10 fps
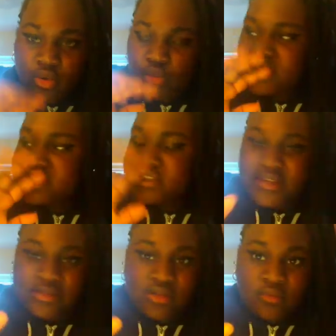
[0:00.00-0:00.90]
All these
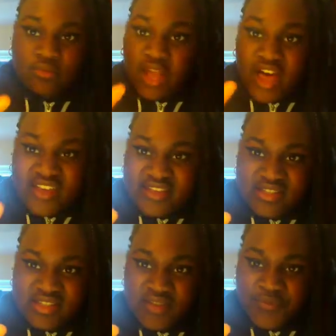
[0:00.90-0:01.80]
next up
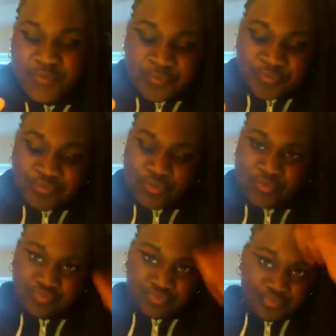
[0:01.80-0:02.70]
lies.
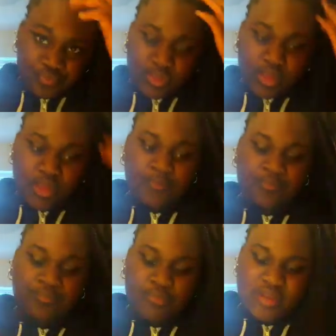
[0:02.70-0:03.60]
But
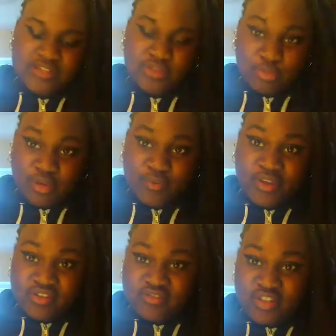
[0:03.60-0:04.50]
that's not the point. We're
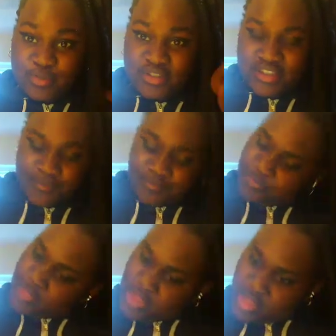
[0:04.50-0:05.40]
getting off topic here.
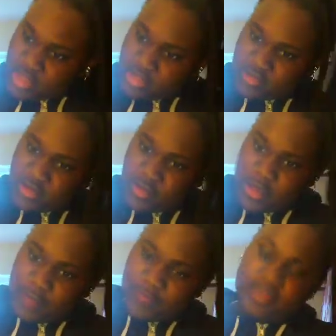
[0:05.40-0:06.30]

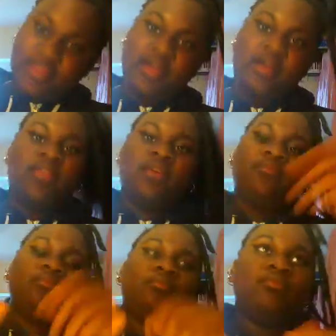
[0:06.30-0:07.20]
So and
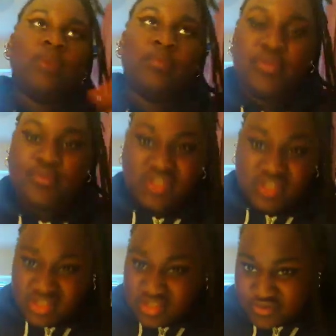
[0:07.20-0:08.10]
then my brother was only
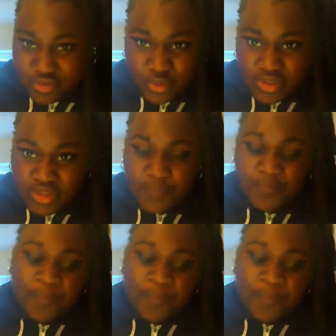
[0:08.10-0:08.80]
excluded for a week,